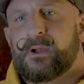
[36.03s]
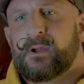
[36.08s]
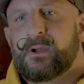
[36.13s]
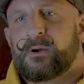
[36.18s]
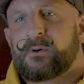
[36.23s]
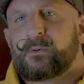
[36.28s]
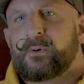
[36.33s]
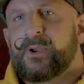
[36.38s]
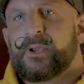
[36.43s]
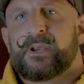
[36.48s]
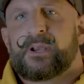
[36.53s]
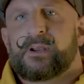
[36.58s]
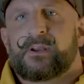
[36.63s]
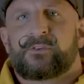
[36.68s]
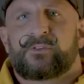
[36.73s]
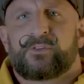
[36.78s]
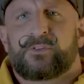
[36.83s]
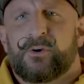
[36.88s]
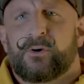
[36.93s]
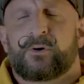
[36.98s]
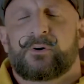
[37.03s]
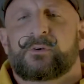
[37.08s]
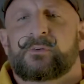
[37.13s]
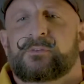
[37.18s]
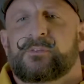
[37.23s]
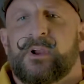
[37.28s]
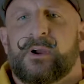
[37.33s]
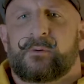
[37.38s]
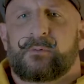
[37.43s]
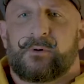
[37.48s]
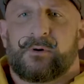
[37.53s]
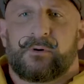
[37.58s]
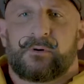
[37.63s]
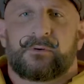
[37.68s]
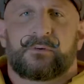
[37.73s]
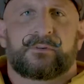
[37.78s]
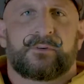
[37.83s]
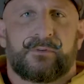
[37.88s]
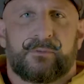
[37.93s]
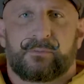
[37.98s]
We needed shows that
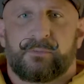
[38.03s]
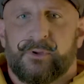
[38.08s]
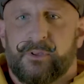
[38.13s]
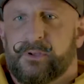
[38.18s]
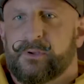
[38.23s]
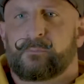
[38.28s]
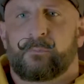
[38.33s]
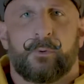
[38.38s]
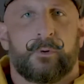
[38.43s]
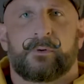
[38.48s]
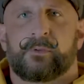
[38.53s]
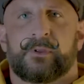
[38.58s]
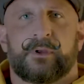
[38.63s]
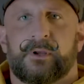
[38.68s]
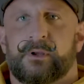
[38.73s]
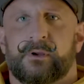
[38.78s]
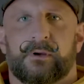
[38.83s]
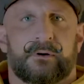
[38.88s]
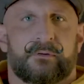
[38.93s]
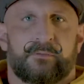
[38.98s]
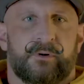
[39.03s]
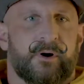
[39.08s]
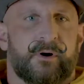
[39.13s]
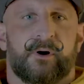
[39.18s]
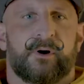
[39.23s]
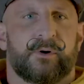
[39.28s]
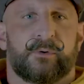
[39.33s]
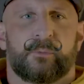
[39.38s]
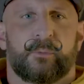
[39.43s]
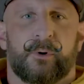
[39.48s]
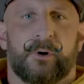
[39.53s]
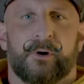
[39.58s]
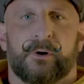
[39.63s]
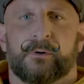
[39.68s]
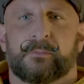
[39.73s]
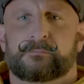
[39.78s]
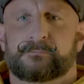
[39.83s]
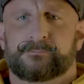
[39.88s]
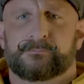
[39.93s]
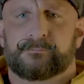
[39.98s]
were just really worthy of our hard work.
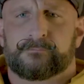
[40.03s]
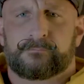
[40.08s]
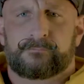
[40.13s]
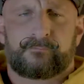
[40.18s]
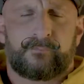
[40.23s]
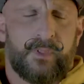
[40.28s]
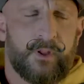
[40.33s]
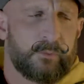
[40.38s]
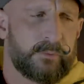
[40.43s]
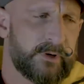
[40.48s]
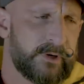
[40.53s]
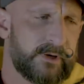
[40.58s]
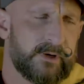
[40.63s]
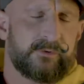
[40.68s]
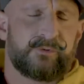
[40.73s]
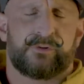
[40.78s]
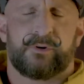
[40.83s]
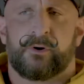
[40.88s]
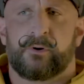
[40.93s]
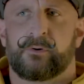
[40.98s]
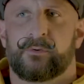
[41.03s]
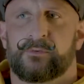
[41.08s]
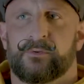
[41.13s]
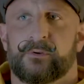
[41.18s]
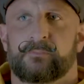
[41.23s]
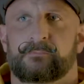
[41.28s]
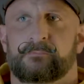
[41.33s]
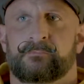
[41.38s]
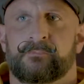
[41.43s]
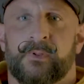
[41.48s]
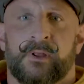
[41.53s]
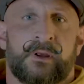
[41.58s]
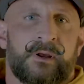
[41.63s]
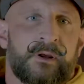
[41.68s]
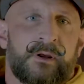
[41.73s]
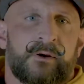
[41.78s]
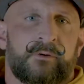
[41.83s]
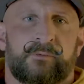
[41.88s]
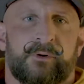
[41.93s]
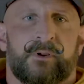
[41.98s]
We needed shows that
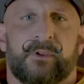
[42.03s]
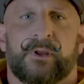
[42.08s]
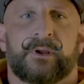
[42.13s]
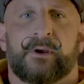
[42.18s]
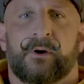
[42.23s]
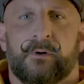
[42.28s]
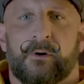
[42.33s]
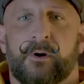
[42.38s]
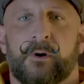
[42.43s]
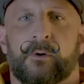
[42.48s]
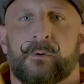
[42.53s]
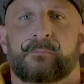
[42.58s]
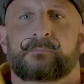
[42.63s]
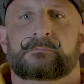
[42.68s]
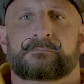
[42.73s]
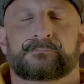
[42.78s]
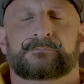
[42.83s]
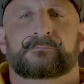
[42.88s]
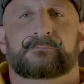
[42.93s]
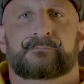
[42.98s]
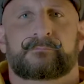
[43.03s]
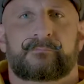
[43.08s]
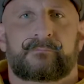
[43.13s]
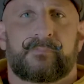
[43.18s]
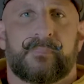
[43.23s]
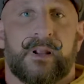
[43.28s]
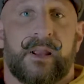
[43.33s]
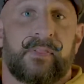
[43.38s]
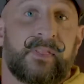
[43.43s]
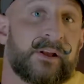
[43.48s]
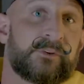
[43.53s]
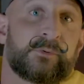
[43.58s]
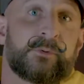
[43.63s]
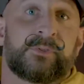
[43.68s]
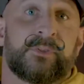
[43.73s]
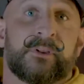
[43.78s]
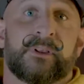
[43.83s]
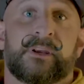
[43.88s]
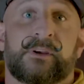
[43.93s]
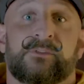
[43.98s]
felt like our own. And that's
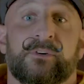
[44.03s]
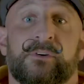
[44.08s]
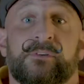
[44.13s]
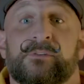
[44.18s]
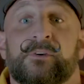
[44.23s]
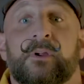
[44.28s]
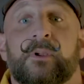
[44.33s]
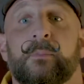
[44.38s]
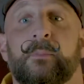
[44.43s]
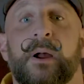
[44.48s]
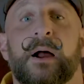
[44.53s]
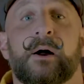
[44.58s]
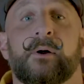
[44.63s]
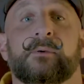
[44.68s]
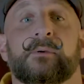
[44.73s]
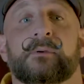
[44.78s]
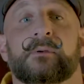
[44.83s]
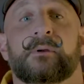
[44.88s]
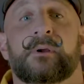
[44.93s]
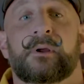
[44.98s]
what the Legion is all about.